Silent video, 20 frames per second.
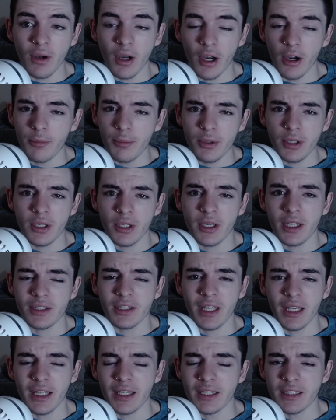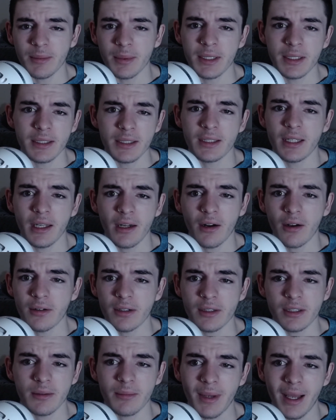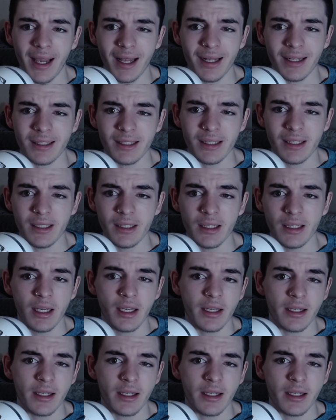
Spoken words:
I hope you guys gained some insight on some Etsy